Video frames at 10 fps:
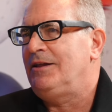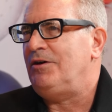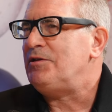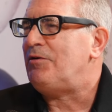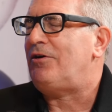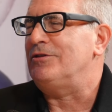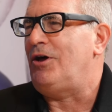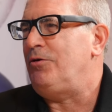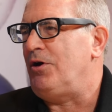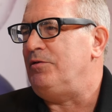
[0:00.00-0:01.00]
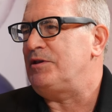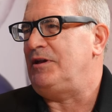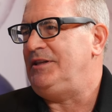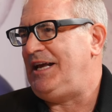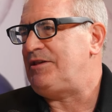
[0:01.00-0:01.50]
Those are our logos.
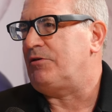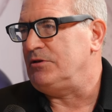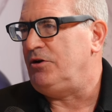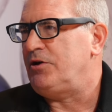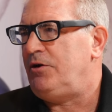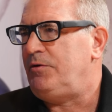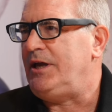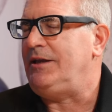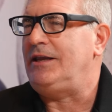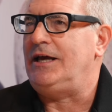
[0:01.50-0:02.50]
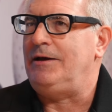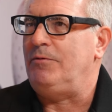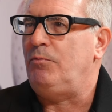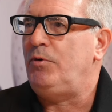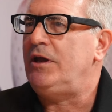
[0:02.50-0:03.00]
That's our logo. And
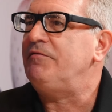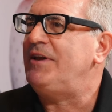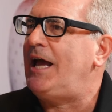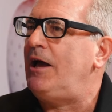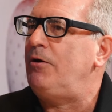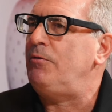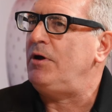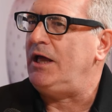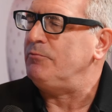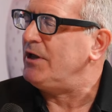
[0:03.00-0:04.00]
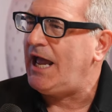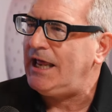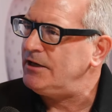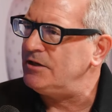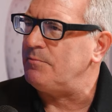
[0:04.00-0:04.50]
we have now, and we
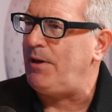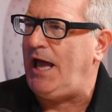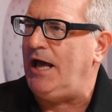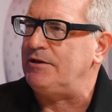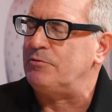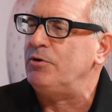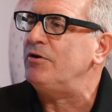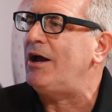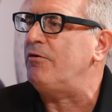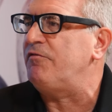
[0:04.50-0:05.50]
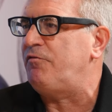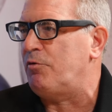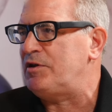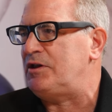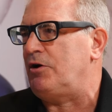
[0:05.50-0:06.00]
hadn't in the past, we're now
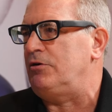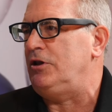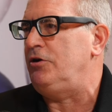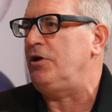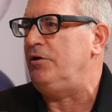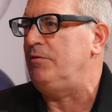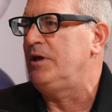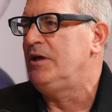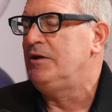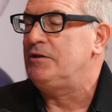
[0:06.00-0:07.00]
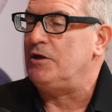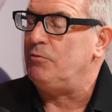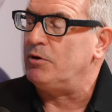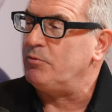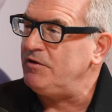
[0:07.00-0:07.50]
enforcing our logo. So
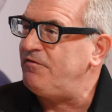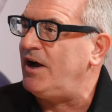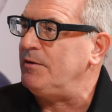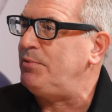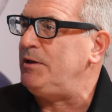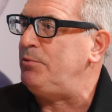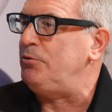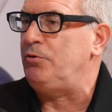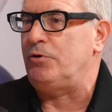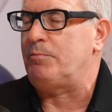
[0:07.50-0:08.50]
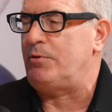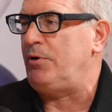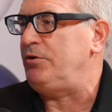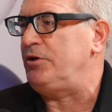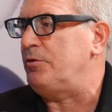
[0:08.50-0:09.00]
when we find people who are
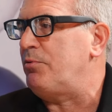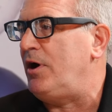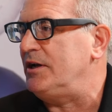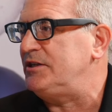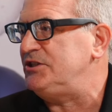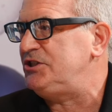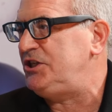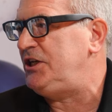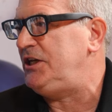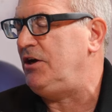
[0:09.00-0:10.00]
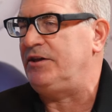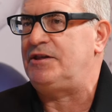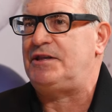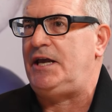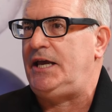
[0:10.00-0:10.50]
promoting their products as Qi on,
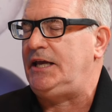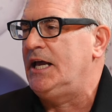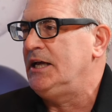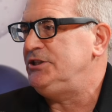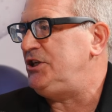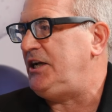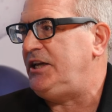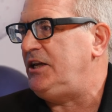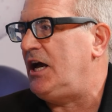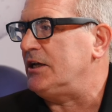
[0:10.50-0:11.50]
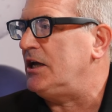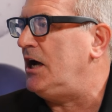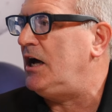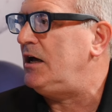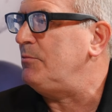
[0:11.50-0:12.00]
say,
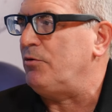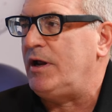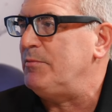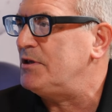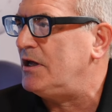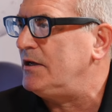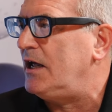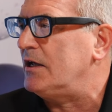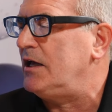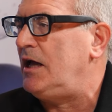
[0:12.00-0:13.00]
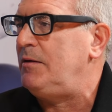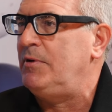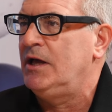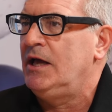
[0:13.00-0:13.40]
JD.com or Amazon.com,